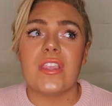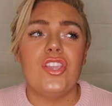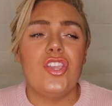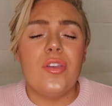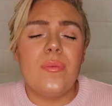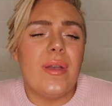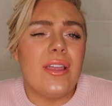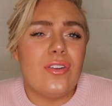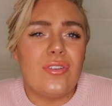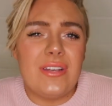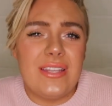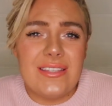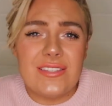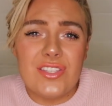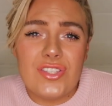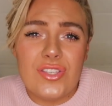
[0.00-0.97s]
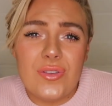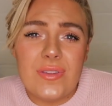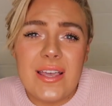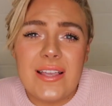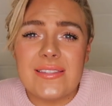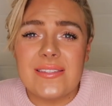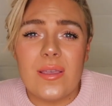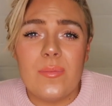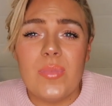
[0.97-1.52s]
You might not need to do
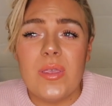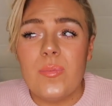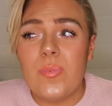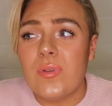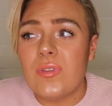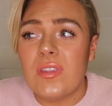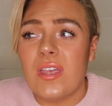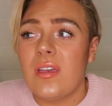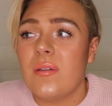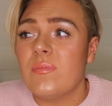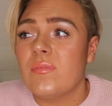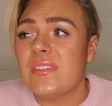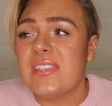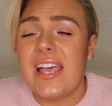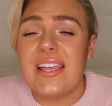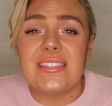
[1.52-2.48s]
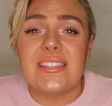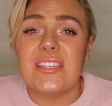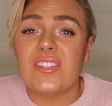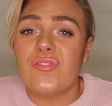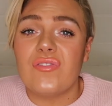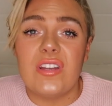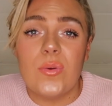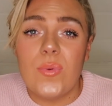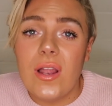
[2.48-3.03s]
that. Some people, the tan takes
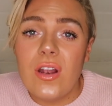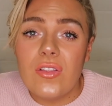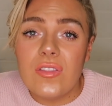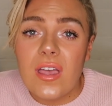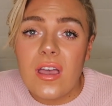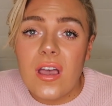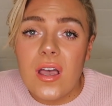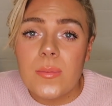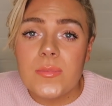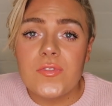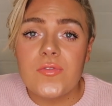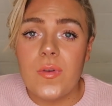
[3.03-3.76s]
really well on their arms.